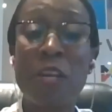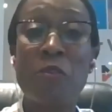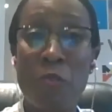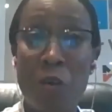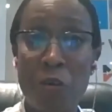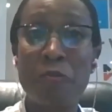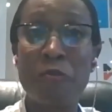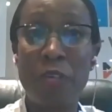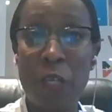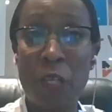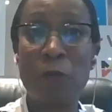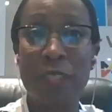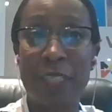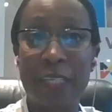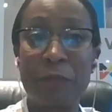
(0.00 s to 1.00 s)
around for a
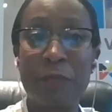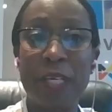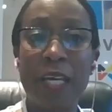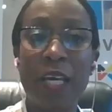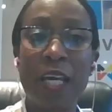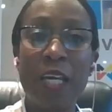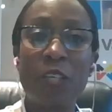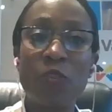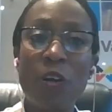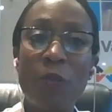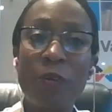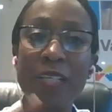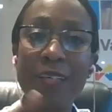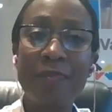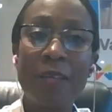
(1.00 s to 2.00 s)
long time. So I
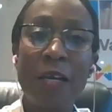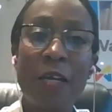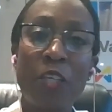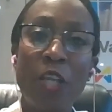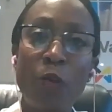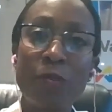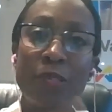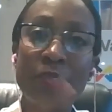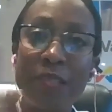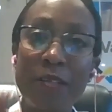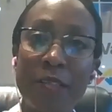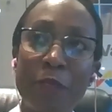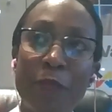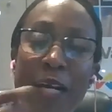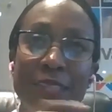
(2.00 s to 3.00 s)
want to now
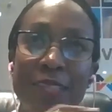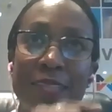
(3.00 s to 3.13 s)
circle back